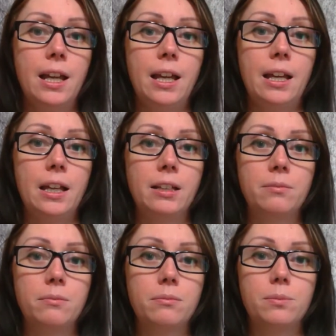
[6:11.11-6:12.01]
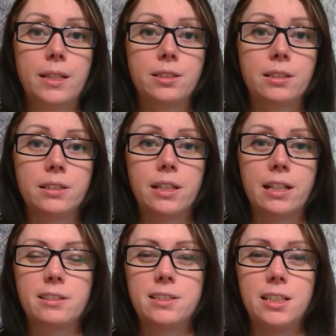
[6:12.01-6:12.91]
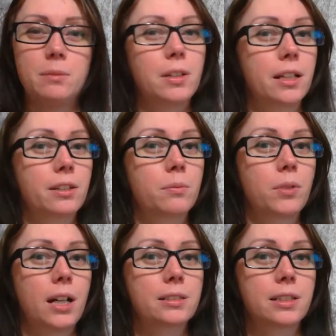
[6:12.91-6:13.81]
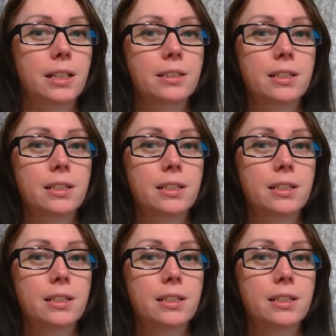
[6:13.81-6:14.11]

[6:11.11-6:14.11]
and basically kind of streamline the process.